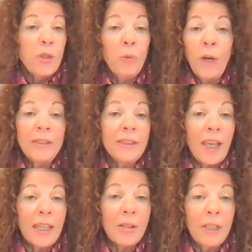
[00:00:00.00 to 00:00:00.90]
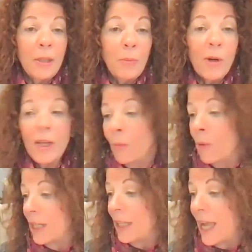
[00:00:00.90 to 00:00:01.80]
Do 1 cycle in the morning,
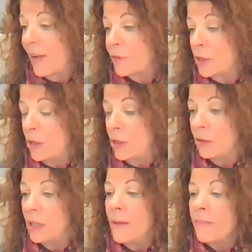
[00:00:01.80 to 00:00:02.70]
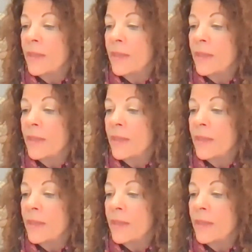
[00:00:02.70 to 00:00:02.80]
1 in the afternoon.